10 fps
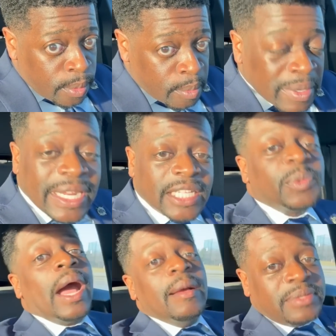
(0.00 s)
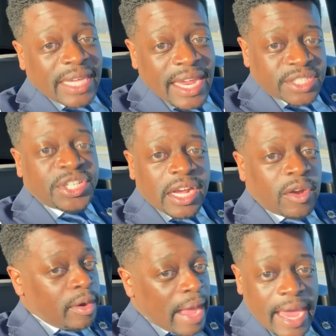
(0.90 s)
But that's why I'm saying check
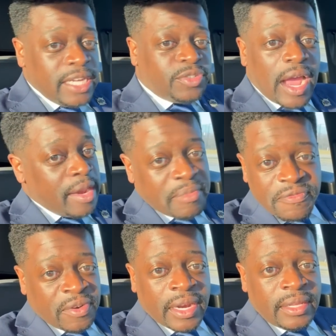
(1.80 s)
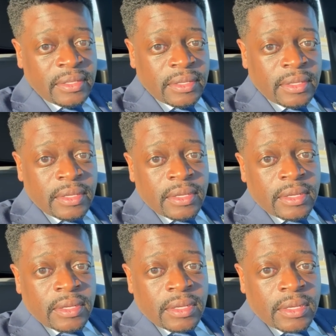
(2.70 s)
on her. I ain't trying to be funny.
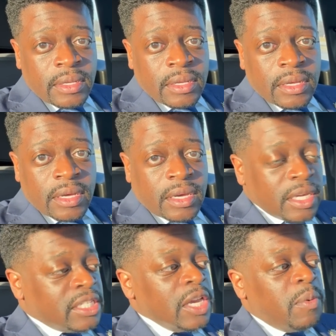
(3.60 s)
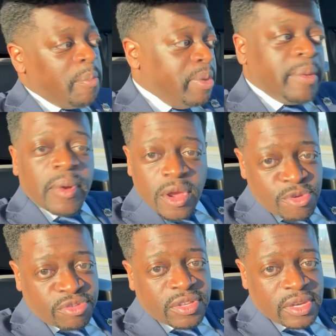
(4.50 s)
Because this what Big Bird
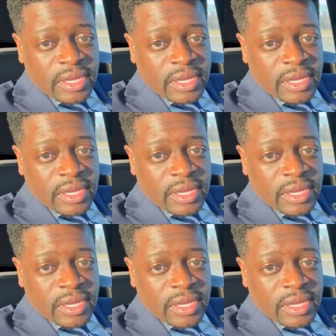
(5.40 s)
used to look